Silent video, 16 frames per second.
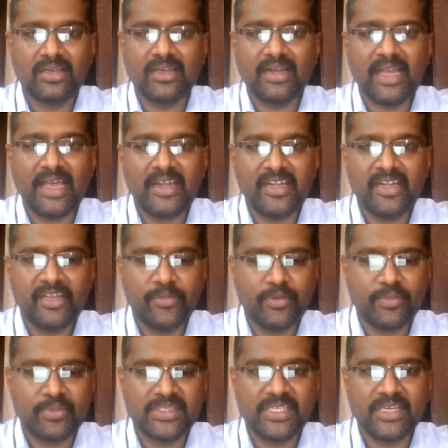clarity
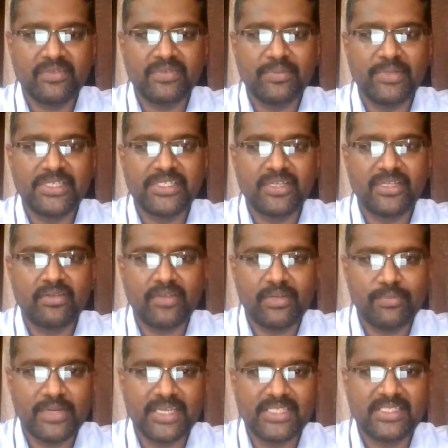purpose, I have mentioned
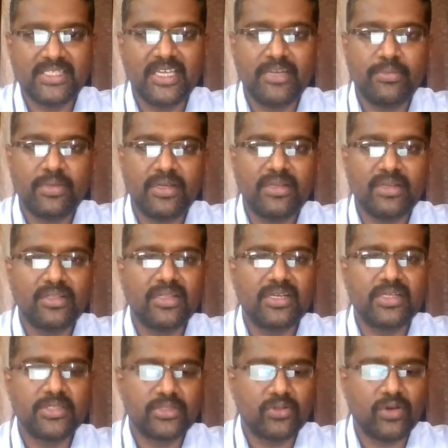one print statement
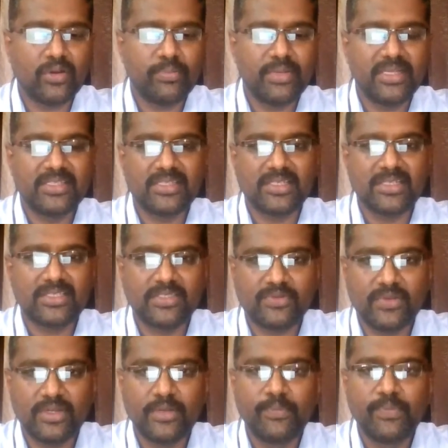that is copied
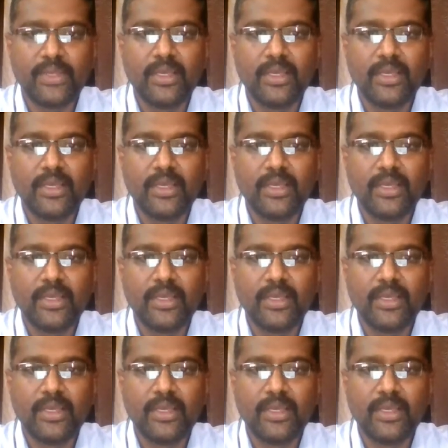successfully.